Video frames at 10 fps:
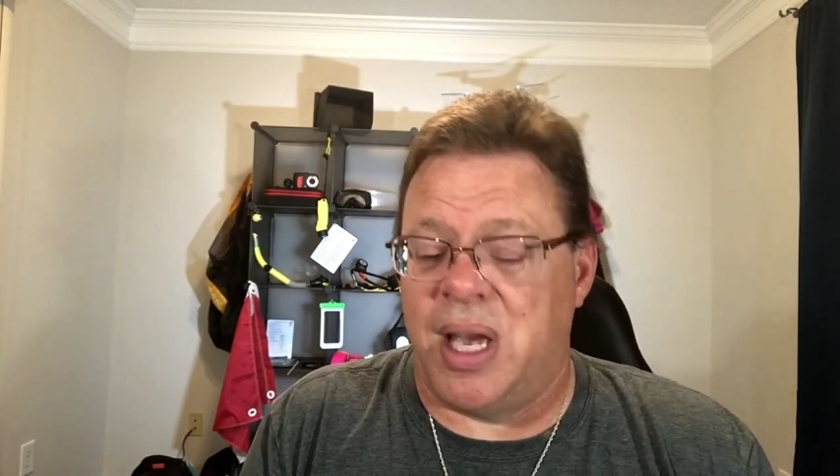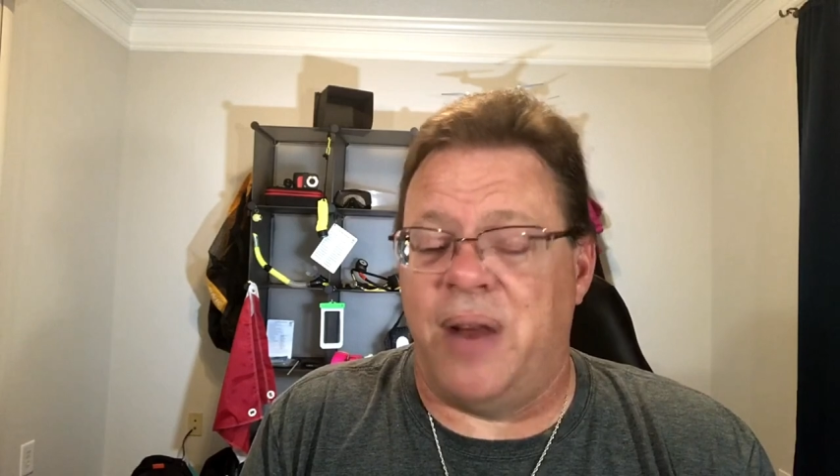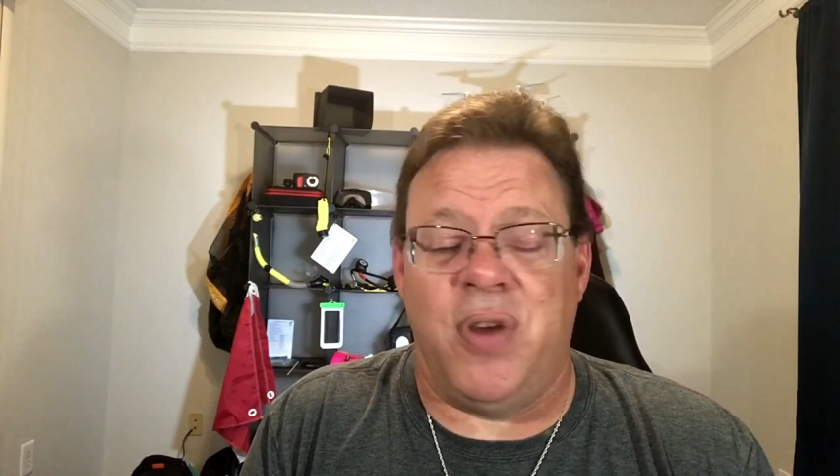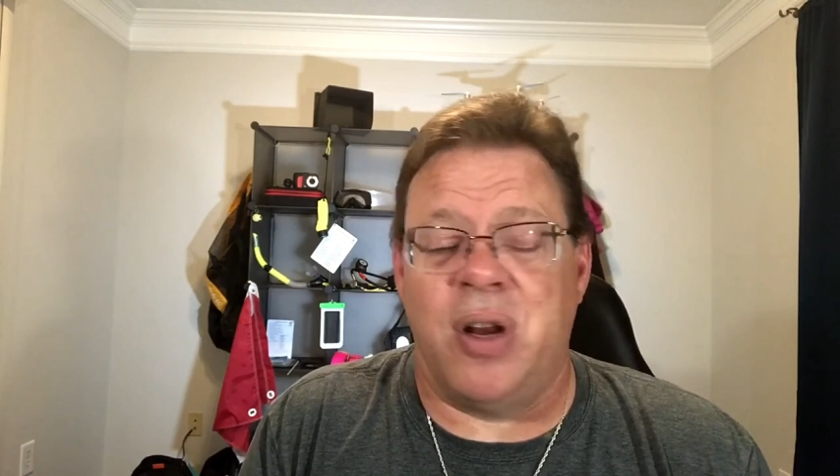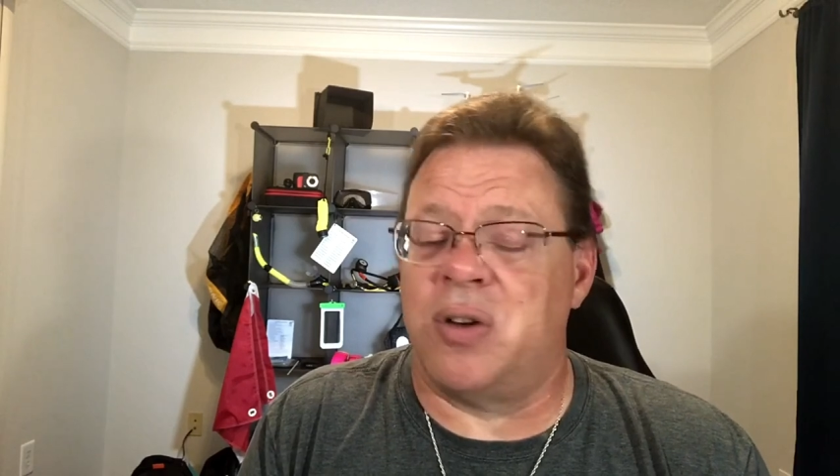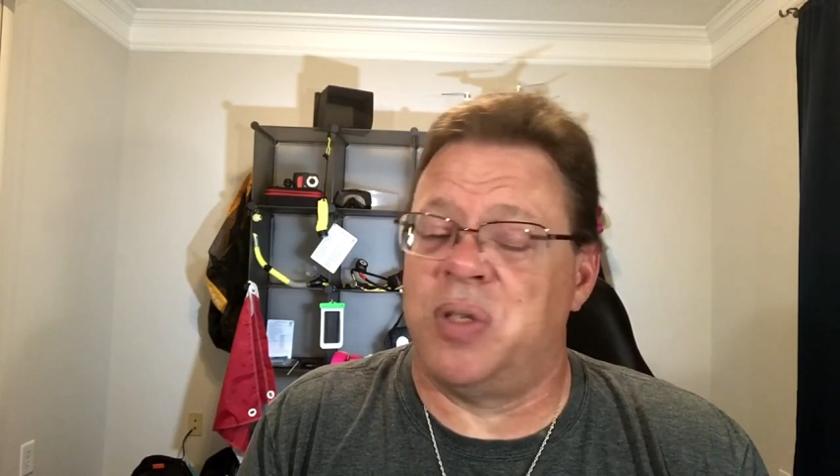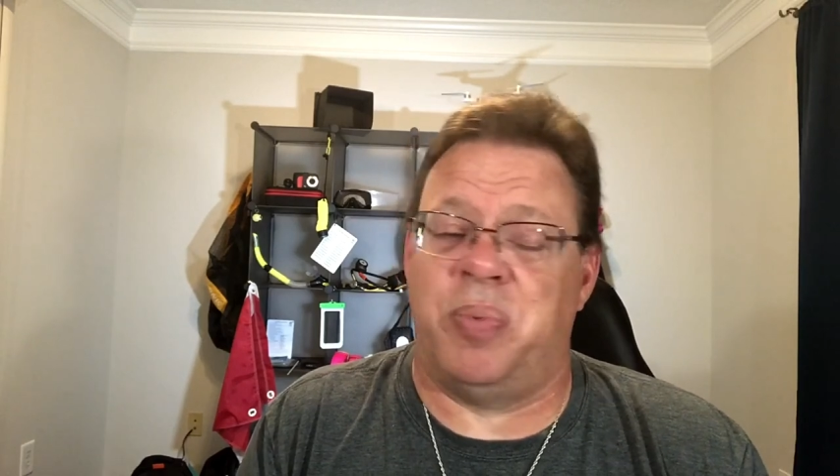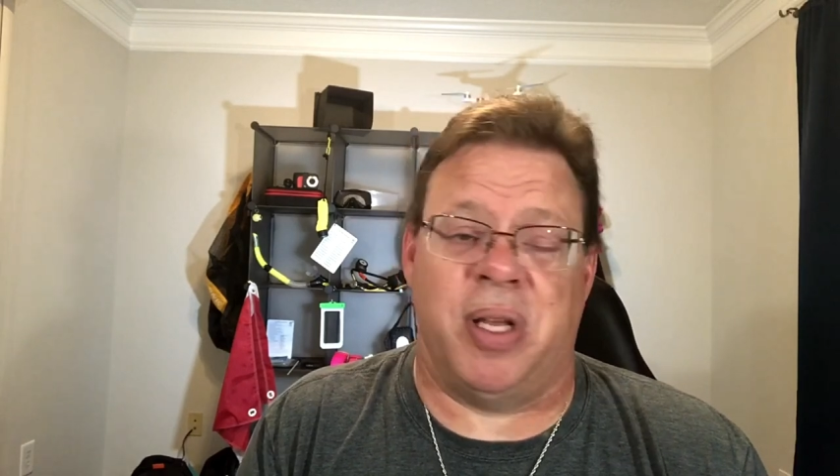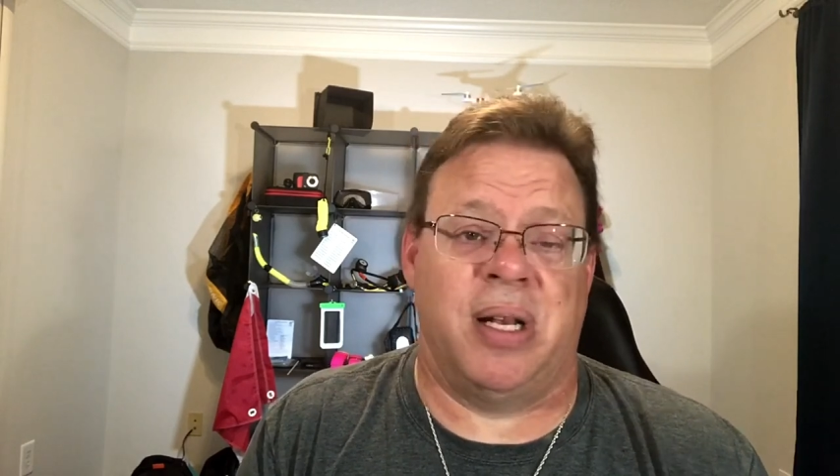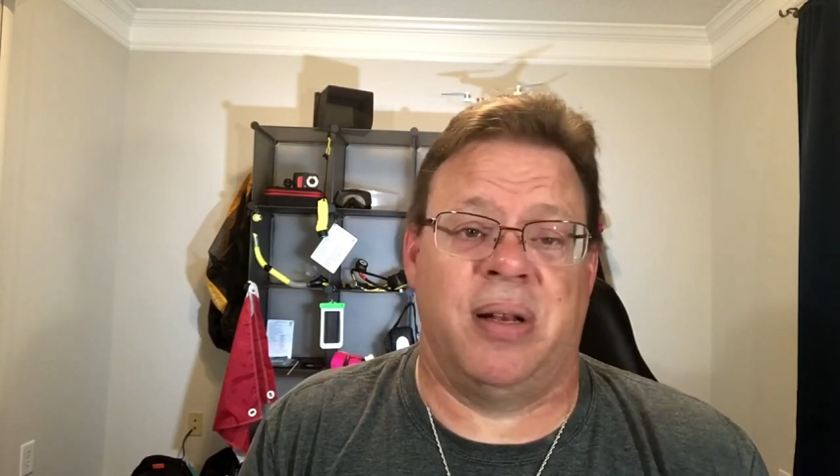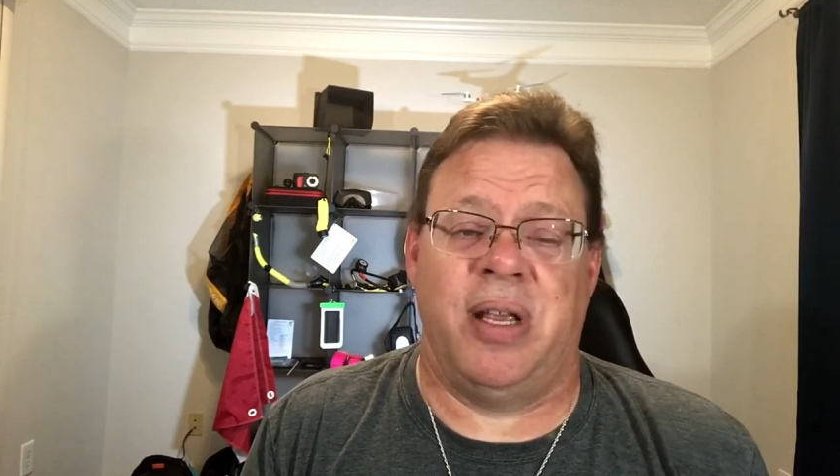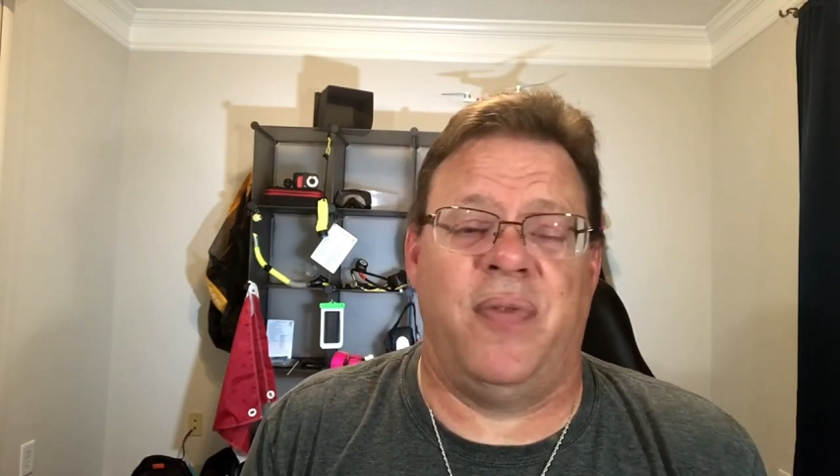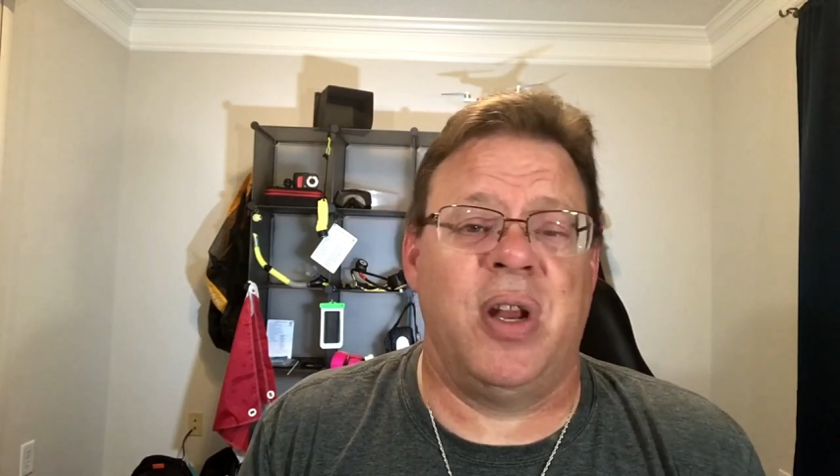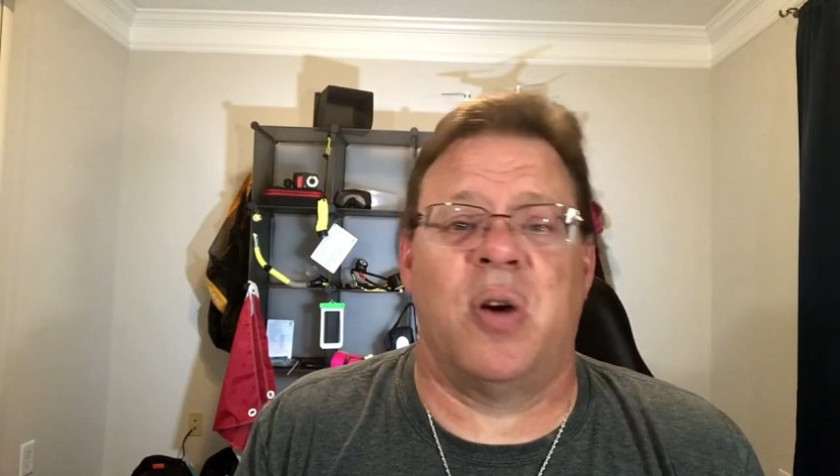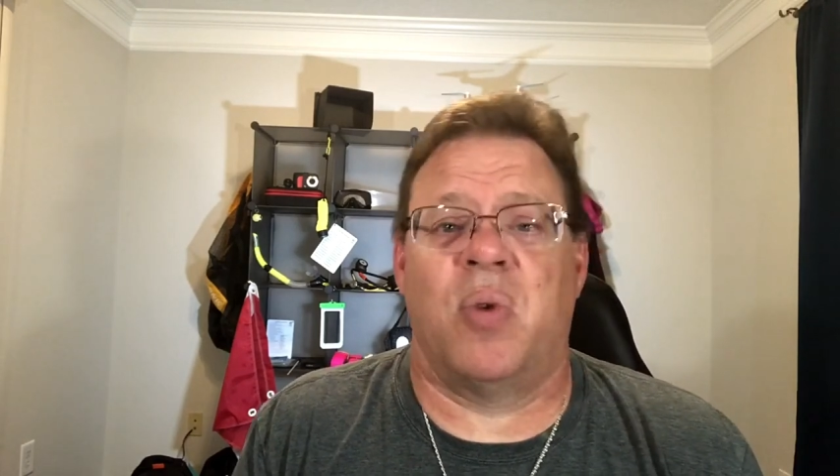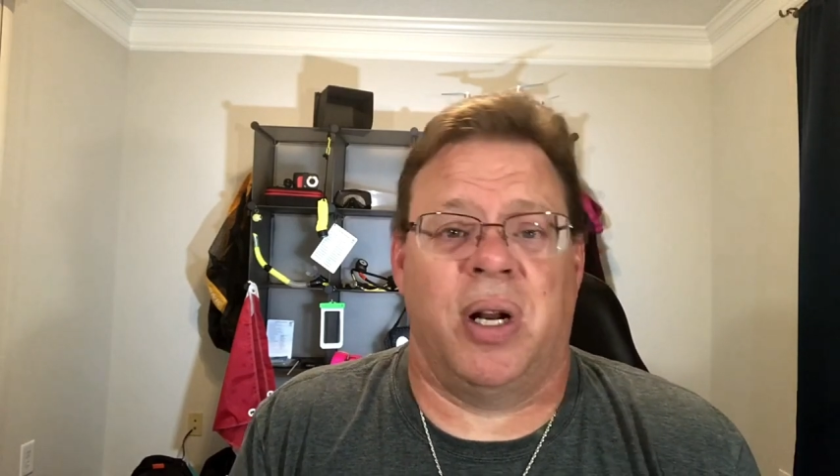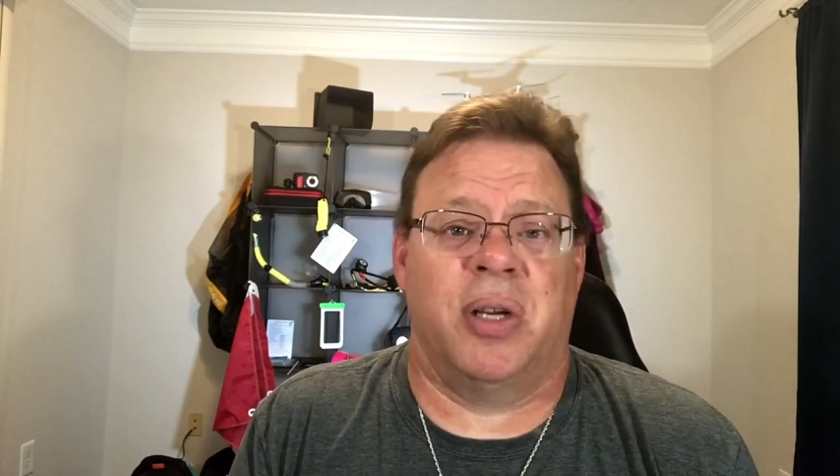And if you don't spend, if you don't want to